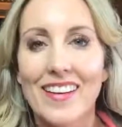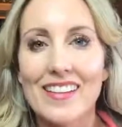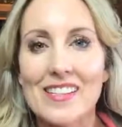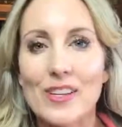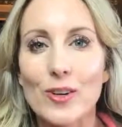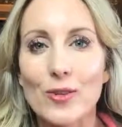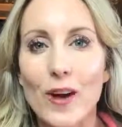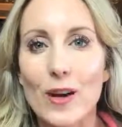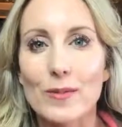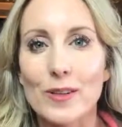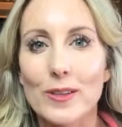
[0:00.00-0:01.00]
It's
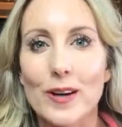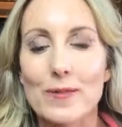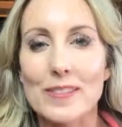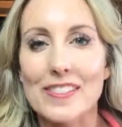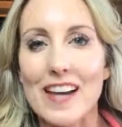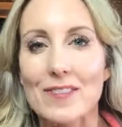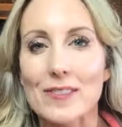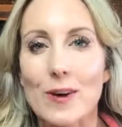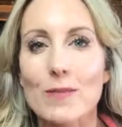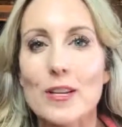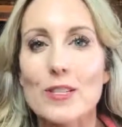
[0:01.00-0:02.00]
incredible, incredible stuff.
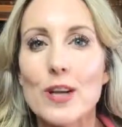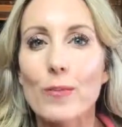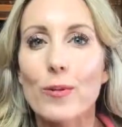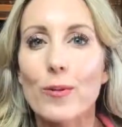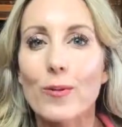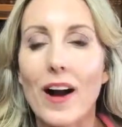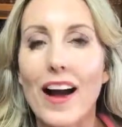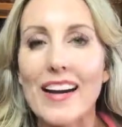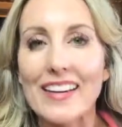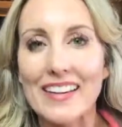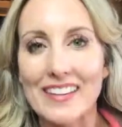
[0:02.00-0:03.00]
So I'm going to jump
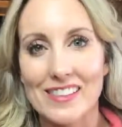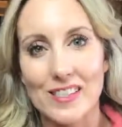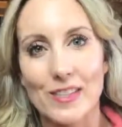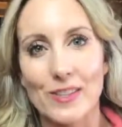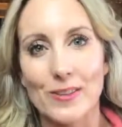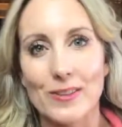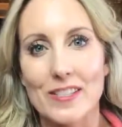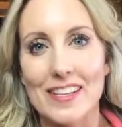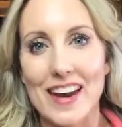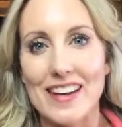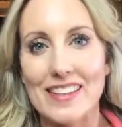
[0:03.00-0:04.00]
right into
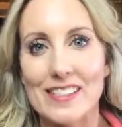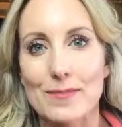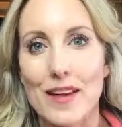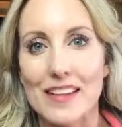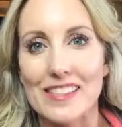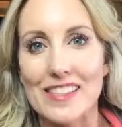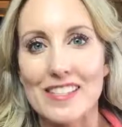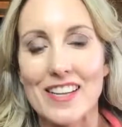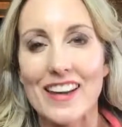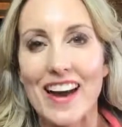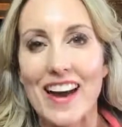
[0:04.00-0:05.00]
today's message.
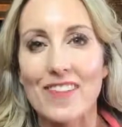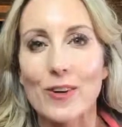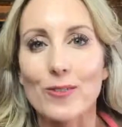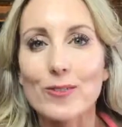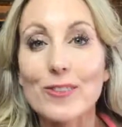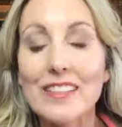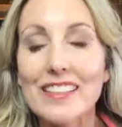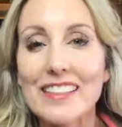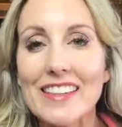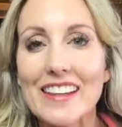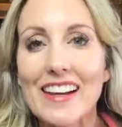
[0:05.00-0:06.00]
And then I have a
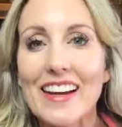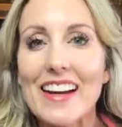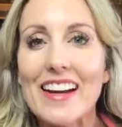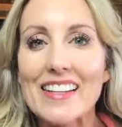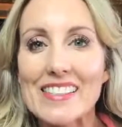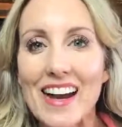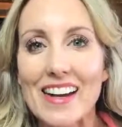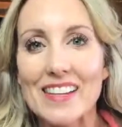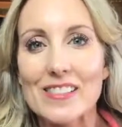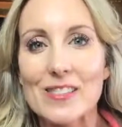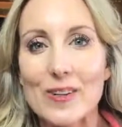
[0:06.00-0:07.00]
really
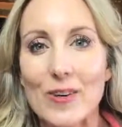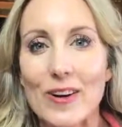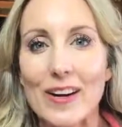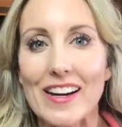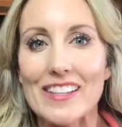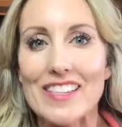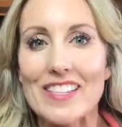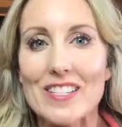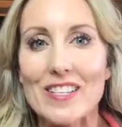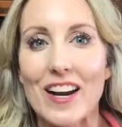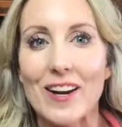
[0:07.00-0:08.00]
exciting story to
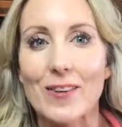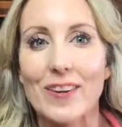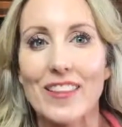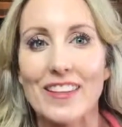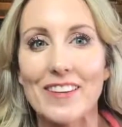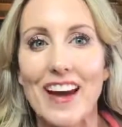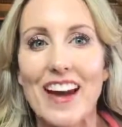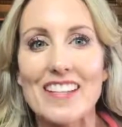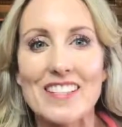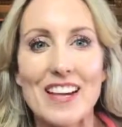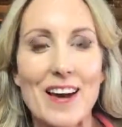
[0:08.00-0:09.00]
share with you.
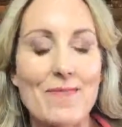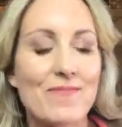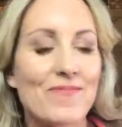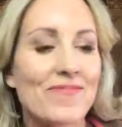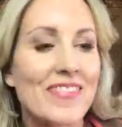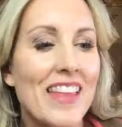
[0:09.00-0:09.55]
Hey, Jem.